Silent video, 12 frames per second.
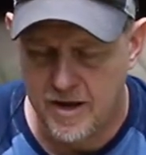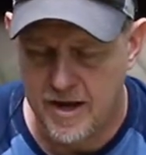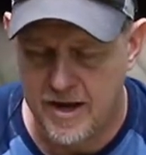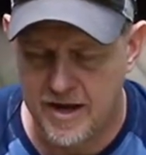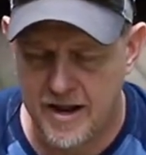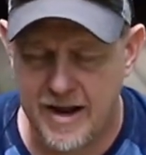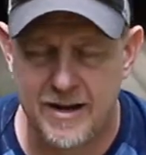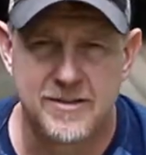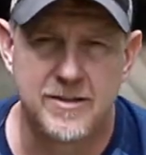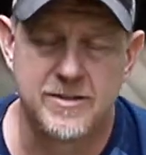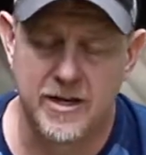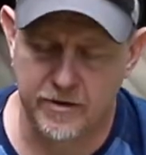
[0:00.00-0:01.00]
And it has
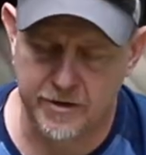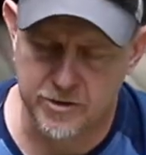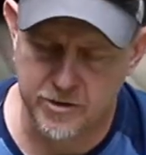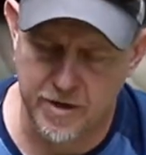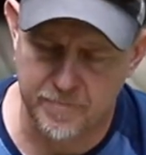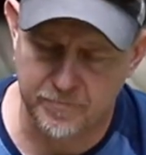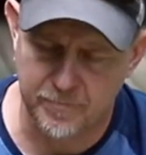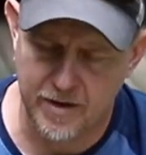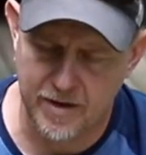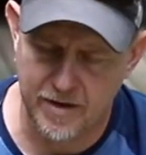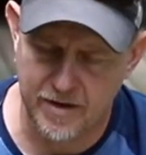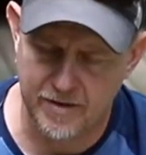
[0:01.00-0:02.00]
a steering trim.
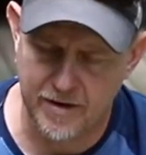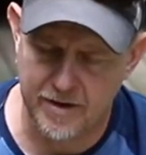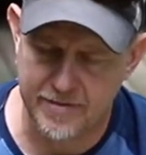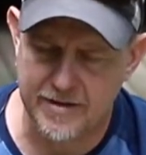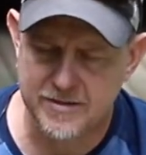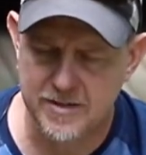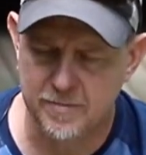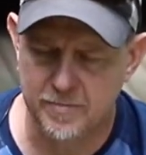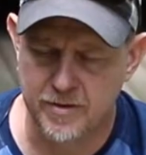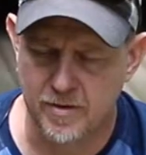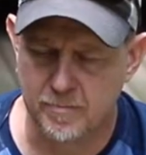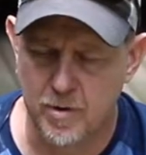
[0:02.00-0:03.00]
And uh, that's the,
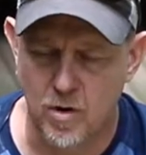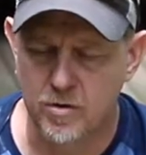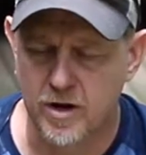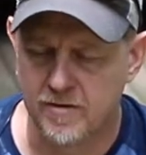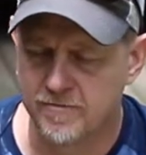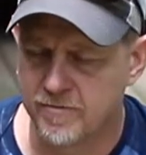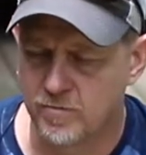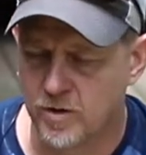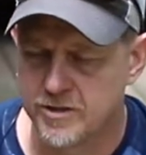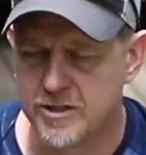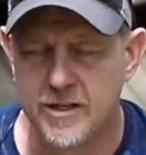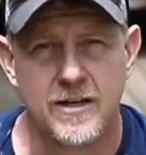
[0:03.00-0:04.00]
the bulk of
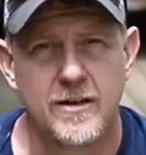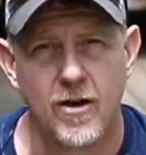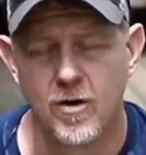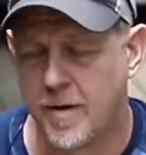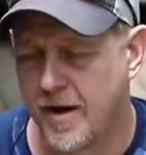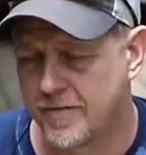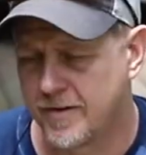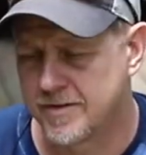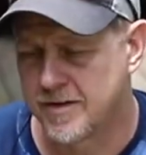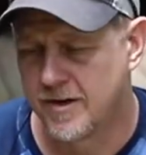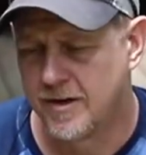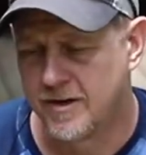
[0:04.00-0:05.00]
what you need to know about
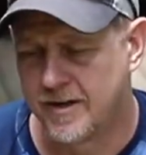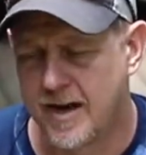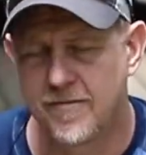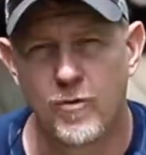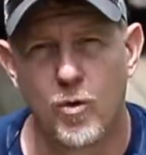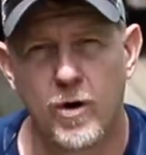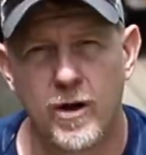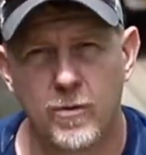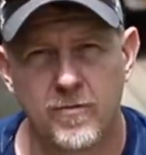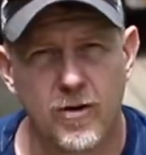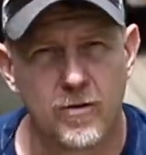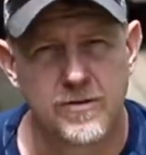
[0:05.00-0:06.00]
this. You got forward and
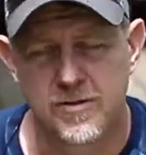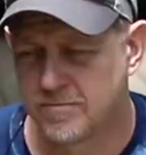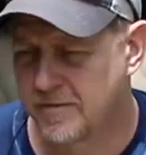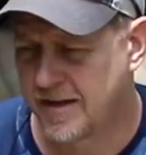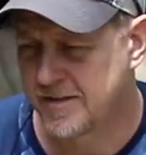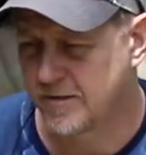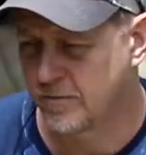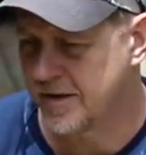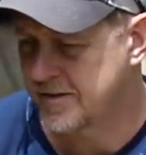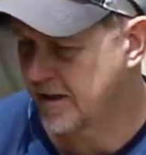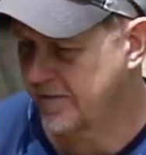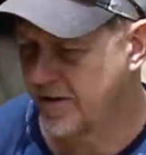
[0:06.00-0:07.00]
reverse. That's the
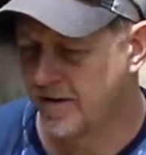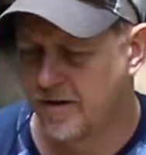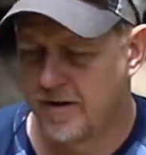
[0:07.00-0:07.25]
rest of it.